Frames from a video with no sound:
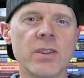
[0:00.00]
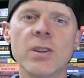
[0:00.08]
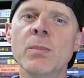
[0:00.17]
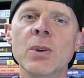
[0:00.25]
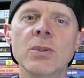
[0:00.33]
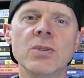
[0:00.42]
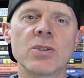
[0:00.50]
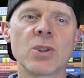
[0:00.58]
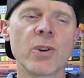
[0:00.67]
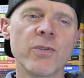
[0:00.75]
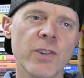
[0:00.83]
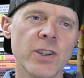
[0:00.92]
to the moon's
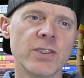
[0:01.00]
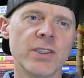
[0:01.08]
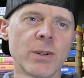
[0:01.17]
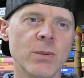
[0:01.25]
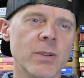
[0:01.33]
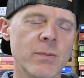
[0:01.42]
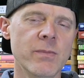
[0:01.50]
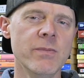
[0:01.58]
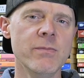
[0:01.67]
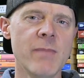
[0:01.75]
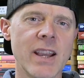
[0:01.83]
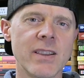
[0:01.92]
surface it would
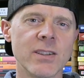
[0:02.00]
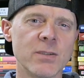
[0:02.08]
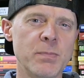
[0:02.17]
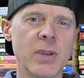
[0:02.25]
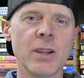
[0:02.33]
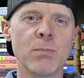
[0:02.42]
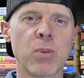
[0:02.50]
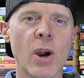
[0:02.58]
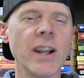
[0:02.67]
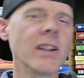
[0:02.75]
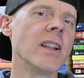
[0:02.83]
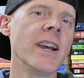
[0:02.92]
make this big
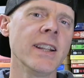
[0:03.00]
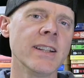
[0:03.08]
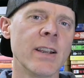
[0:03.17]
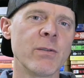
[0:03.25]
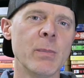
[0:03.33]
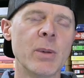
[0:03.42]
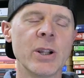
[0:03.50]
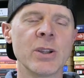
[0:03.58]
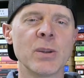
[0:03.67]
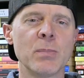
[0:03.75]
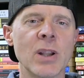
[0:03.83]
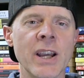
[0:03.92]
bright light and everybody on
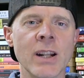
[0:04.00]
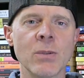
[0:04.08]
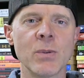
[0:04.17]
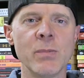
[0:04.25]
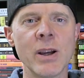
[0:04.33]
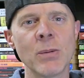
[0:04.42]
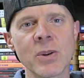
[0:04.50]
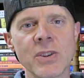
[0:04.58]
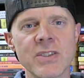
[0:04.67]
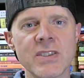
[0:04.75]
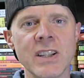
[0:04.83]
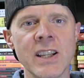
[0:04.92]
the planet would be able to
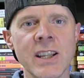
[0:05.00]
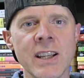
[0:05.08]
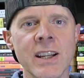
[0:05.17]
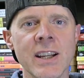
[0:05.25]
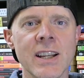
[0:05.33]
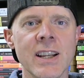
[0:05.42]
see